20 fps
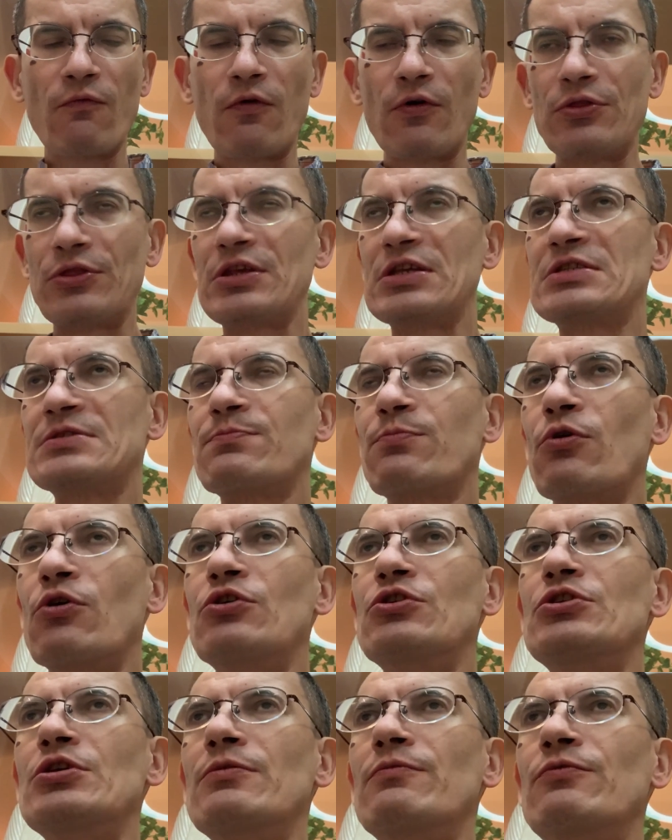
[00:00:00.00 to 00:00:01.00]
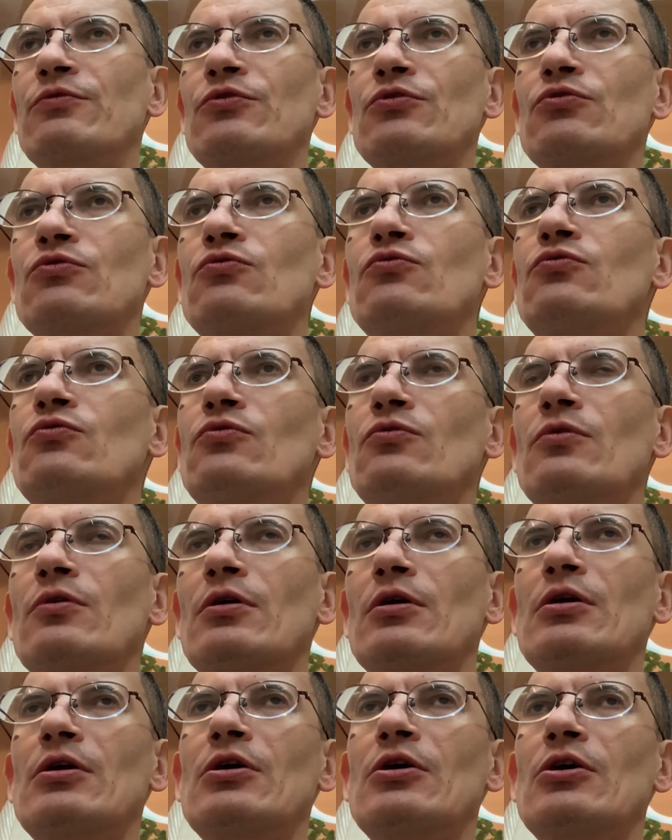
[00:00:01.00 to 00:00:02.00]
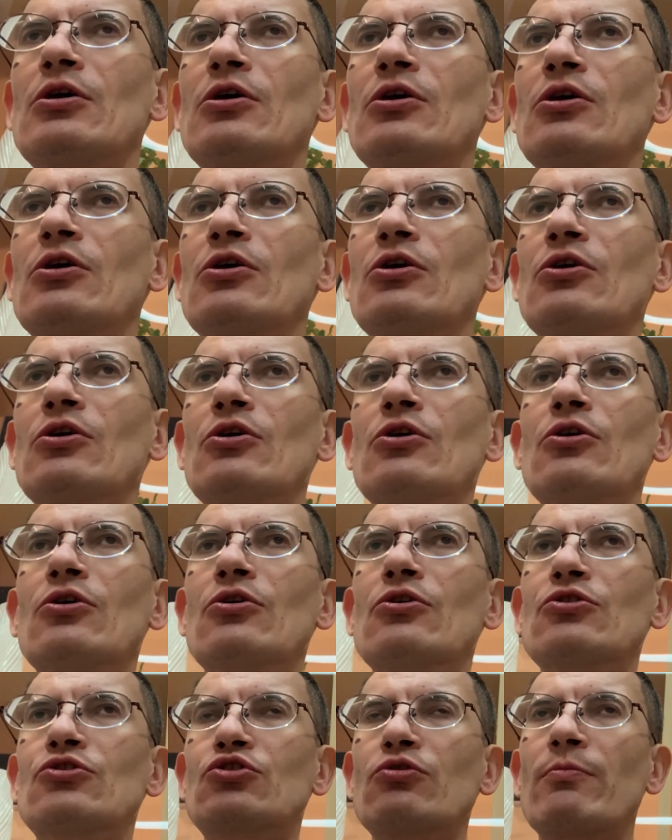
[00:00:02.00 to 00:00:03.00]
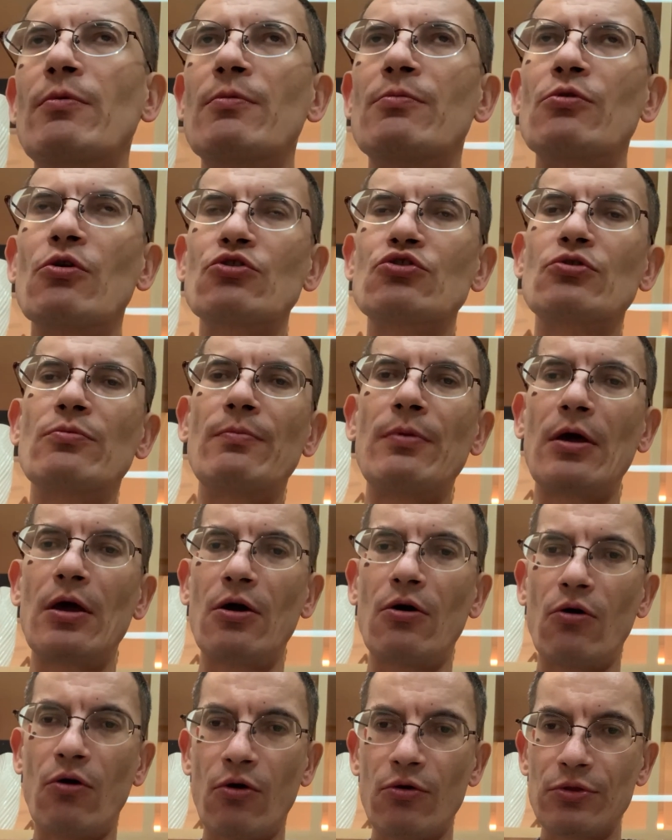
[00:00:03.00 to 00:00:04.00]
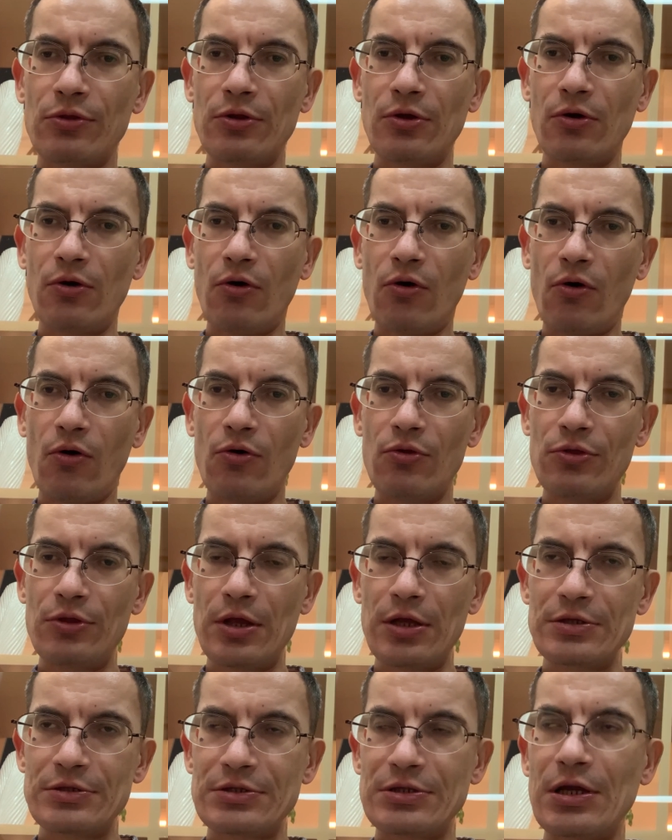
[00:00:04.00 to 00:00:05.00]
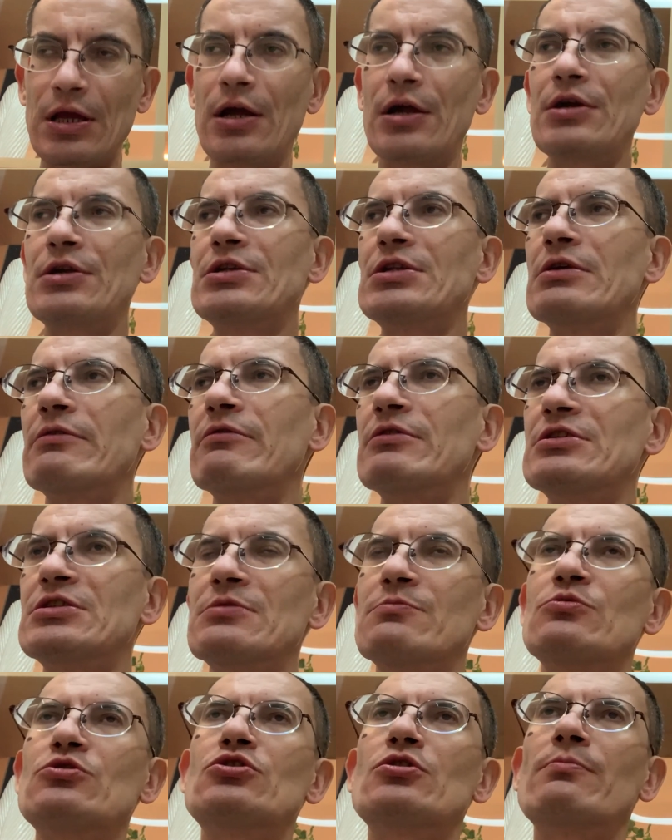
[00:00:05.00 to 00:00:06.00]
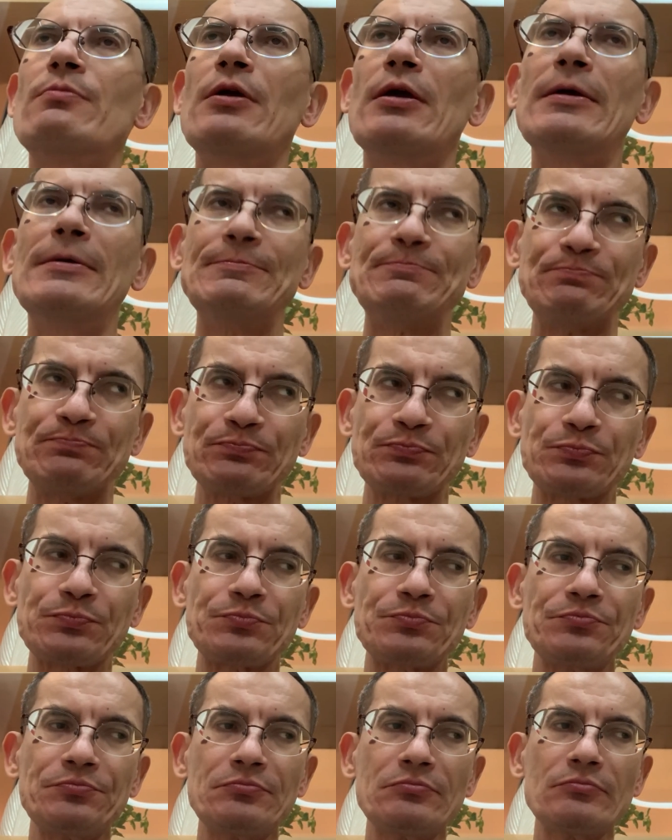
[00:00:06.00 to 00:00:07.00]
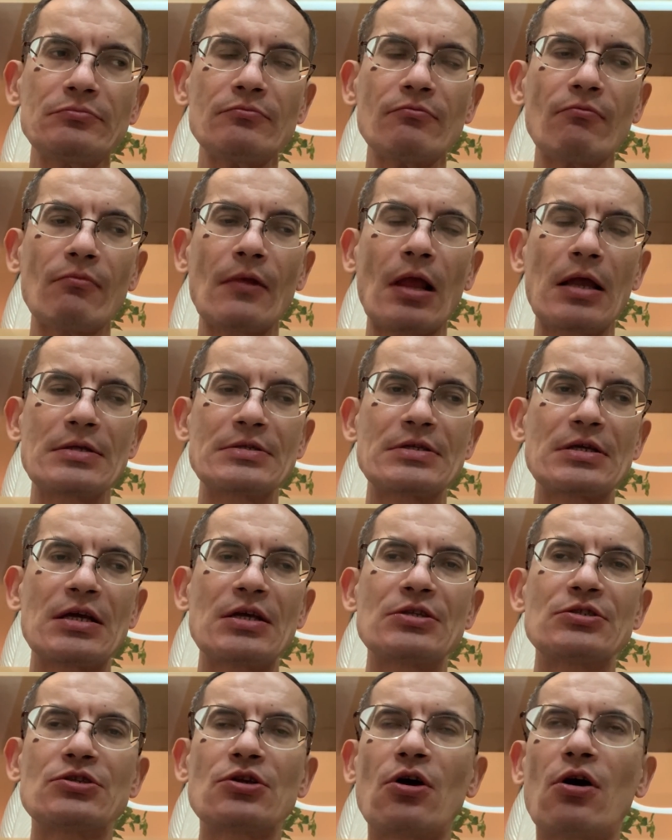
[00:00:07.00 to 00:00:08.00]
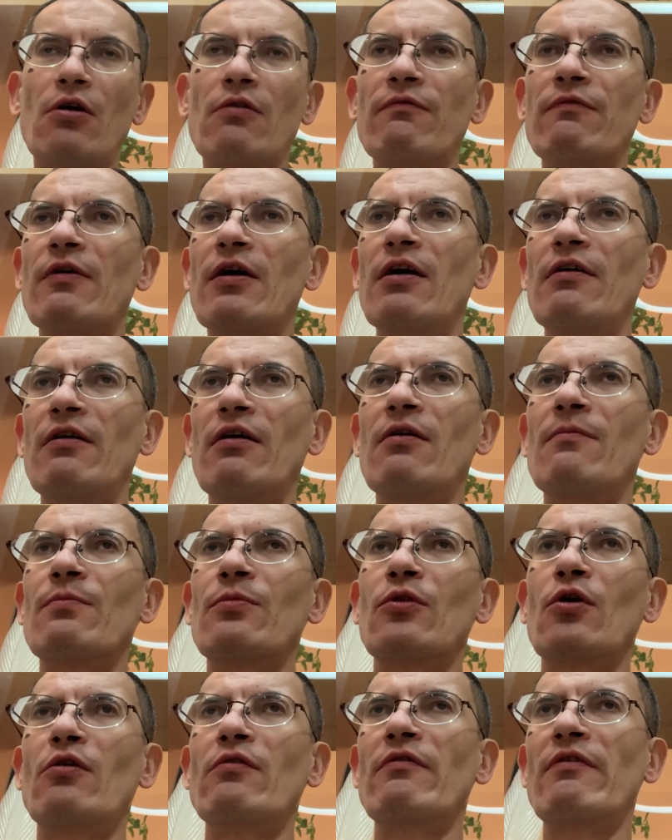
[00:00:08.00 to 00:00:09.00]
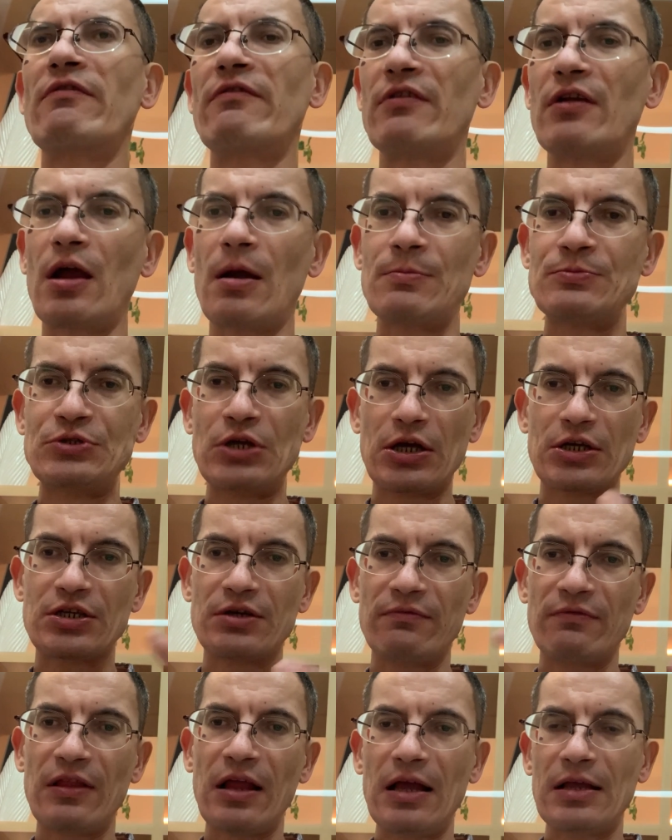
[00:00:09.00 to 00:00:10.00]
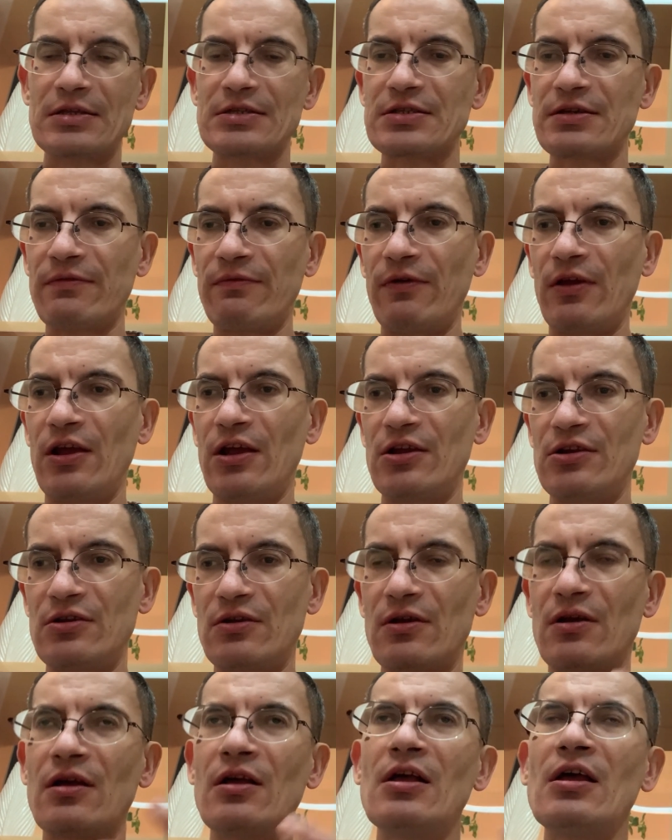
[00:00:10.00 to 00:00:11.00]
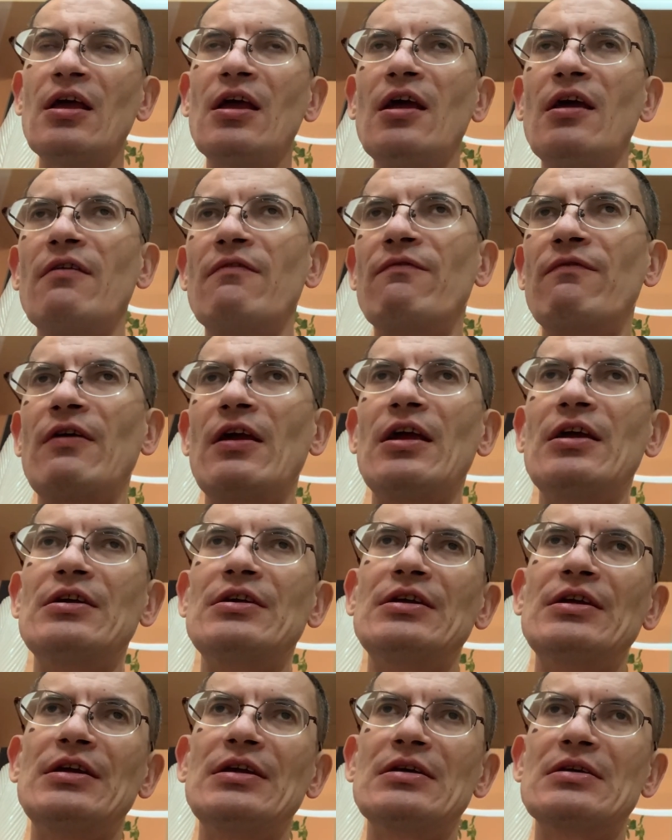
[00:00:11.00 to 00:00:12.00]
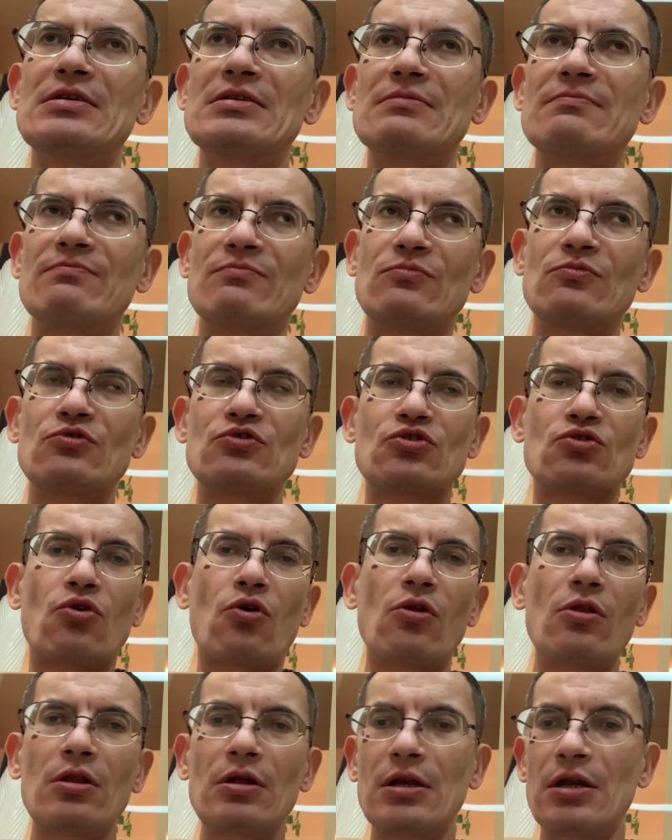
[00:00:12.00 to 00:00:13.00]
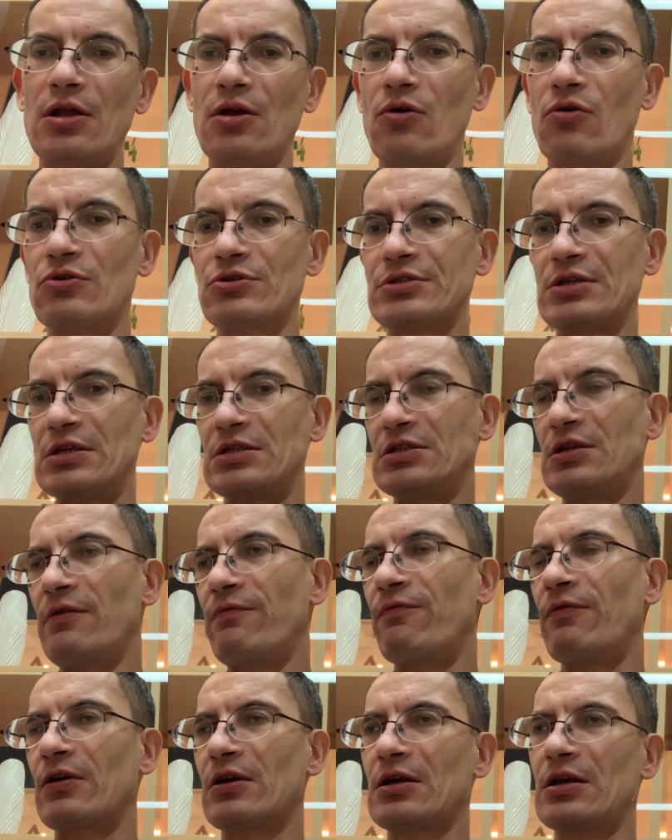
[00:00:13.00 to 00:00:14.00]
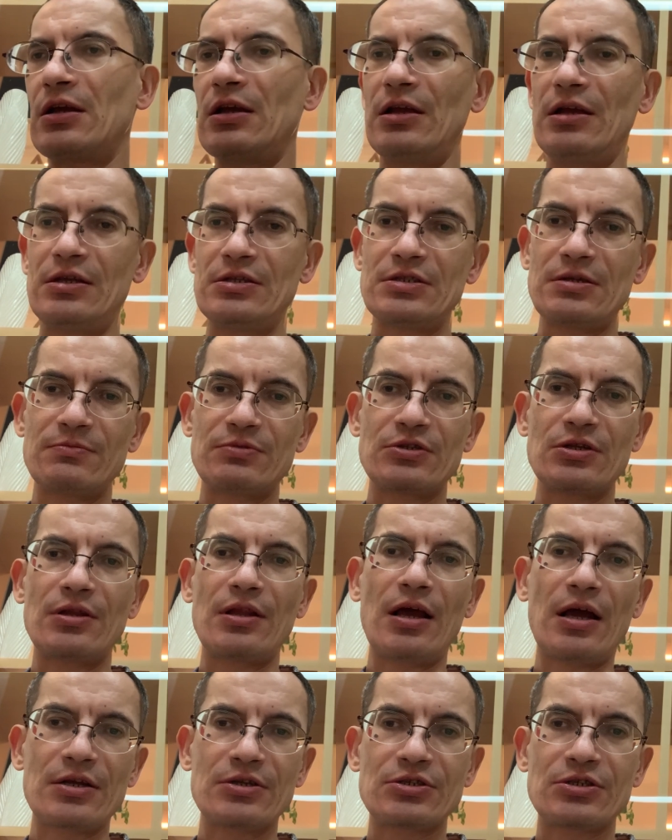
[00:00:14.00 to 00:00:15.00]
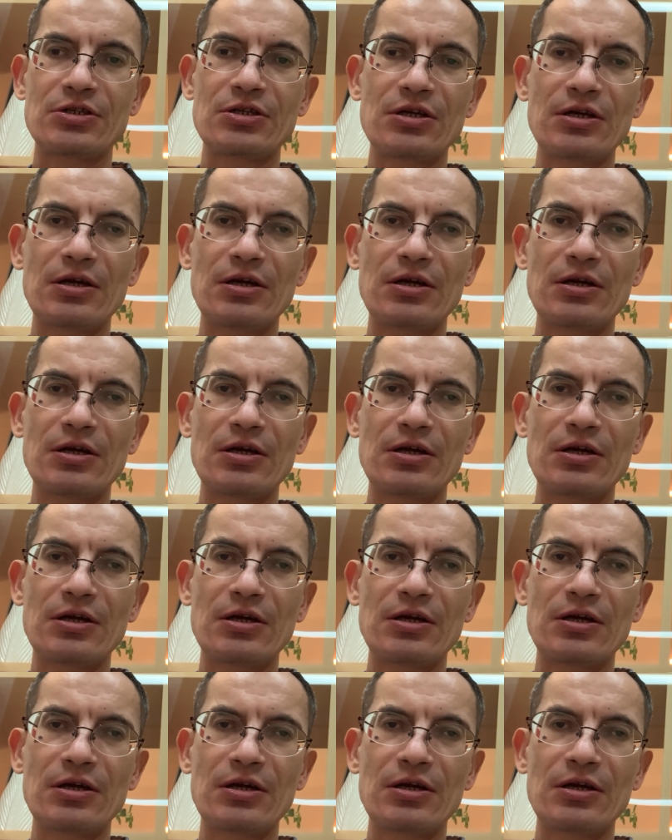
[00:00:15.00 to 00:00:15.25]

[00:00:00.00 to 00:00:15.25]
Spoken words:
for this point of view to be brought to bear on this narrative, it seems to be a sense of a very objective lens, a very scholarly or scientific. It seems that